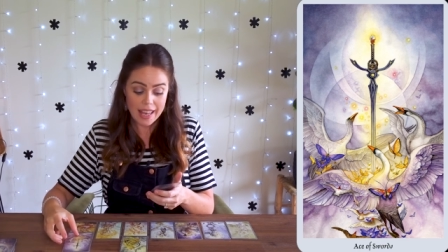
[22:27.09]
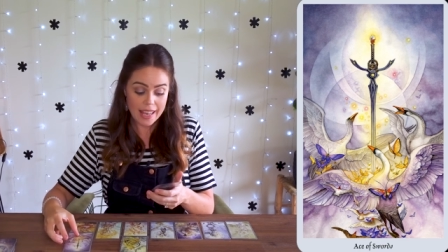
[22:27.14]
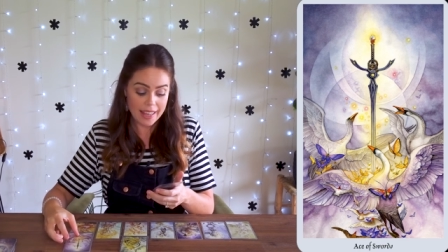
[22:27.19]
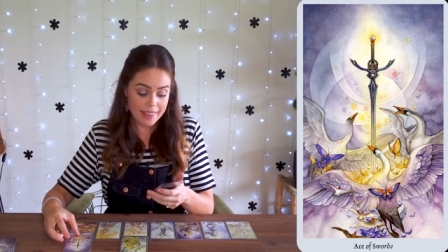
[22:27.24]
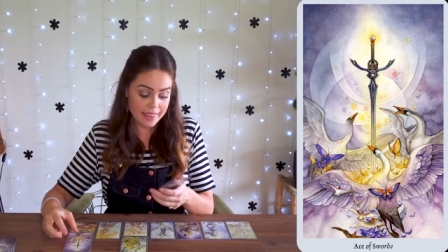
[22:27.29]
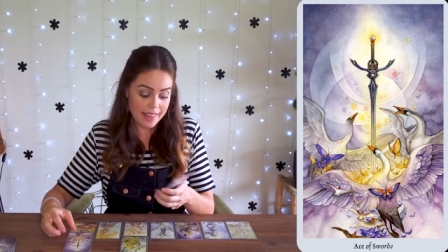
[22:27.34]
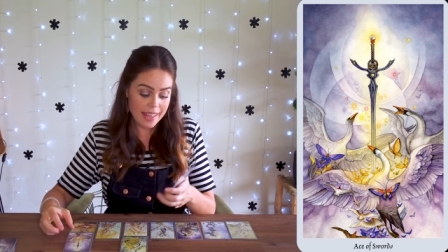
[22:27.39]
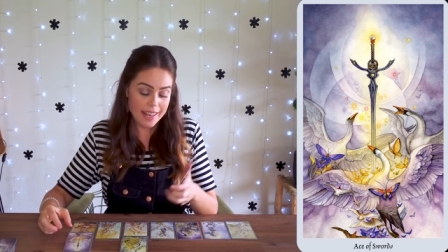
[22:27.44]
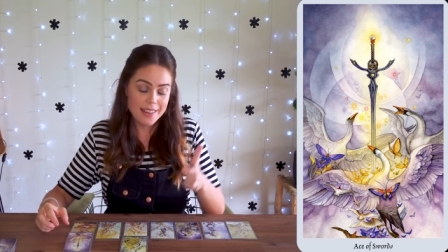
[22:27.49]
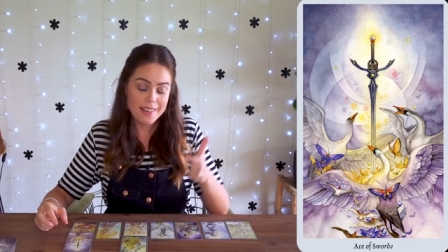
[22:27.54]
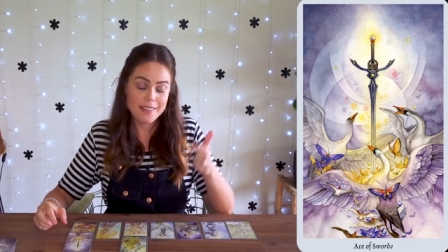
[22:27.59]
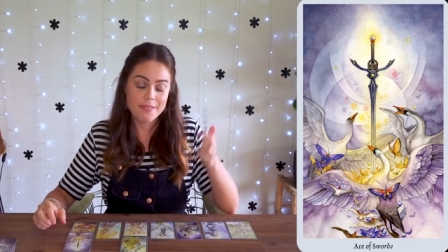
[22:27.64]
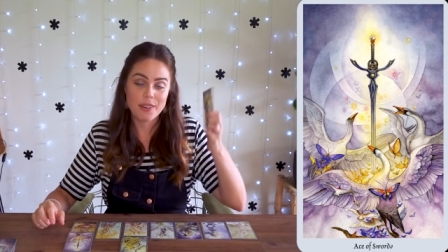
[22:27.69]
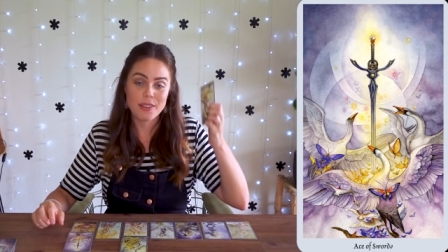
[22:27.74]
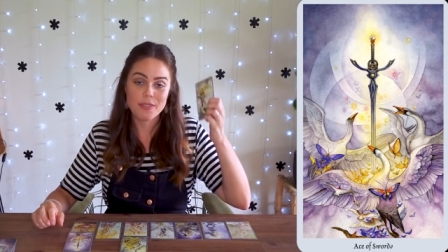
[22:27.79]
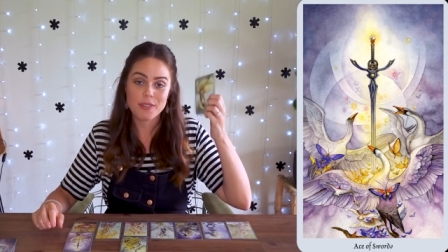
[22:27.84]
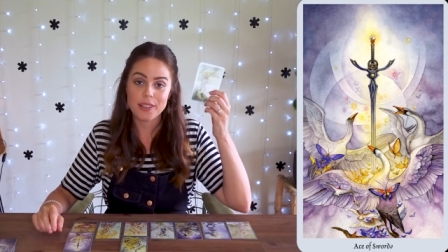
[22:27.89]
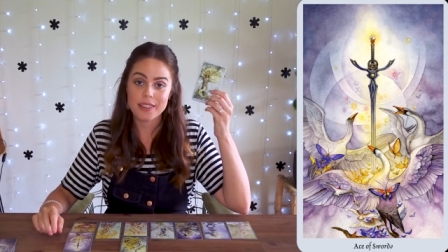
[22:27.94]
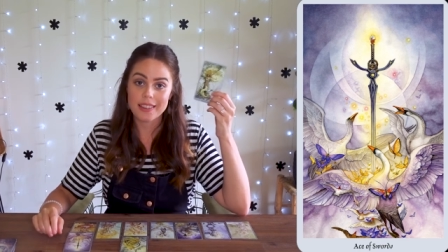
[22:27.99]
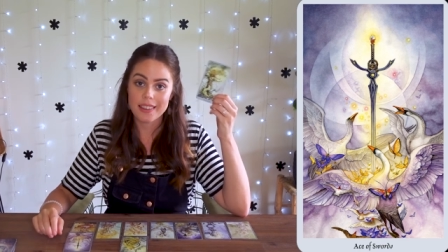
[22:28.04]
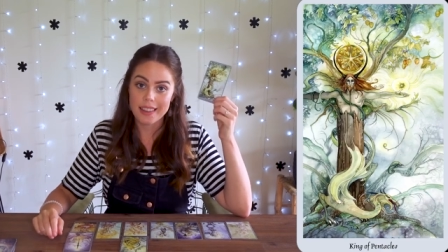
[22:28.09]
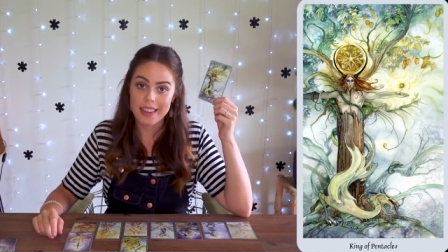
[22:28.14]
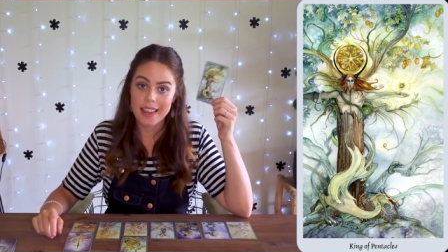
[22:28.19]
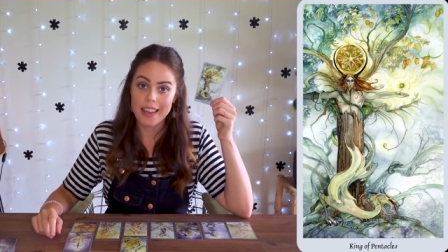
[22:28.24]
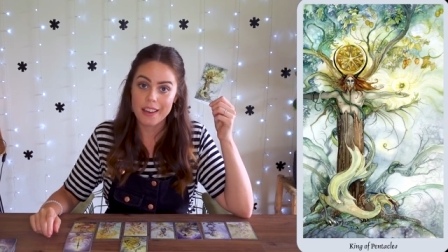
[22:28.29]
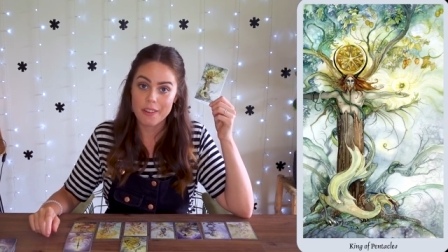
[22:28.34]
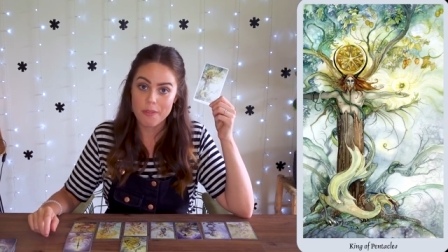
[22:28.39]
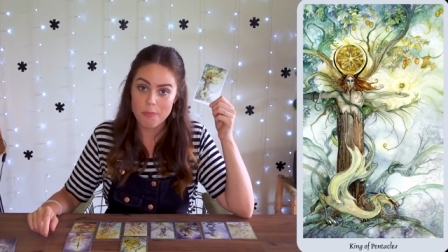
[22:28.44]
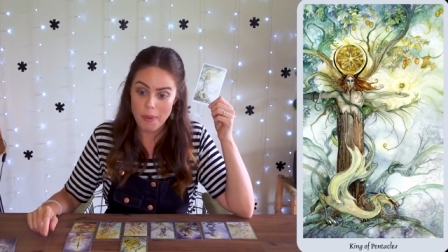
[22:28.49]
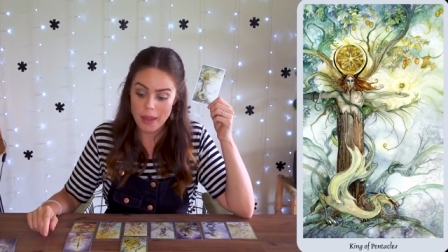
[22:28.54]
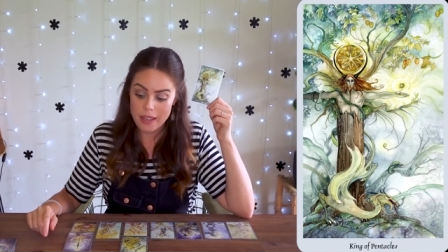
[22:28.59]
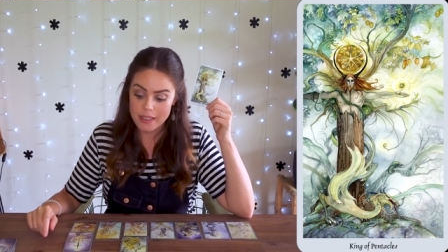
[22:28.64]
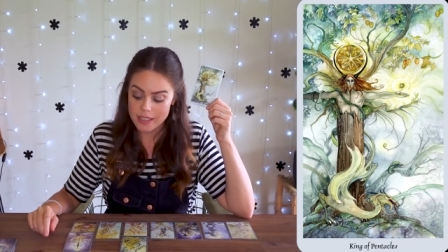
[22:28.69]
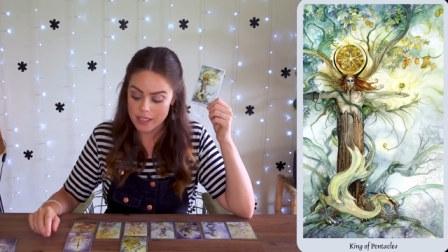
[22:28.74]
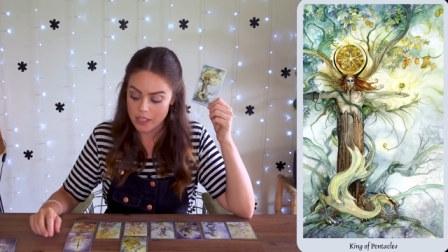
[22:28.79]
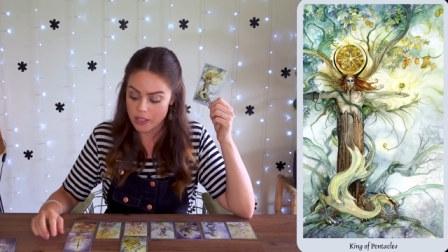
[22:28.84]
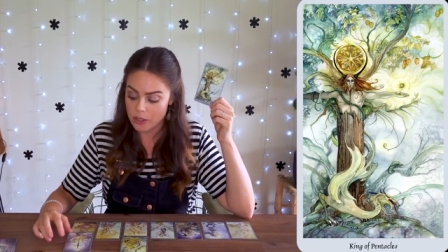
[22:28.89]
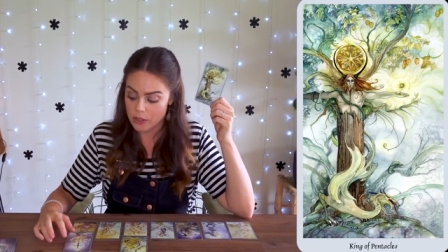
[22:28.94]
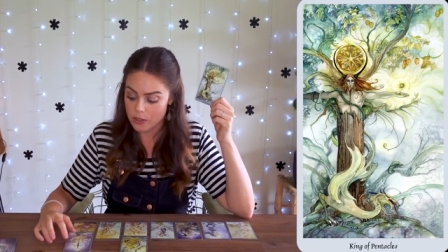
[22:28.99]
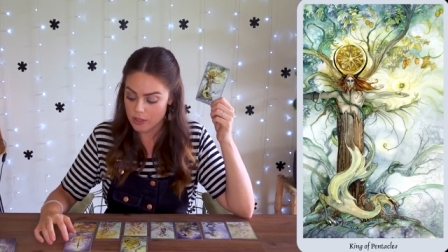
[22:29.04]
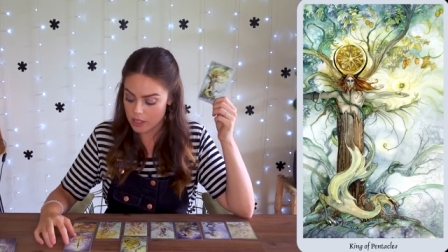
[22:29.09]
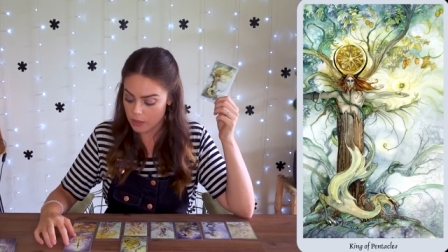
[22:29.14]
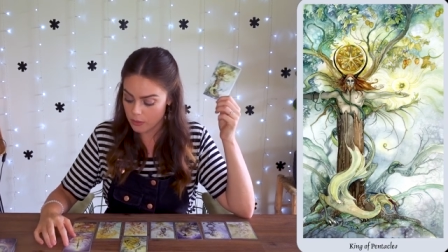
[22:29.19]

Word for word: And then we've got the King of Pentacles.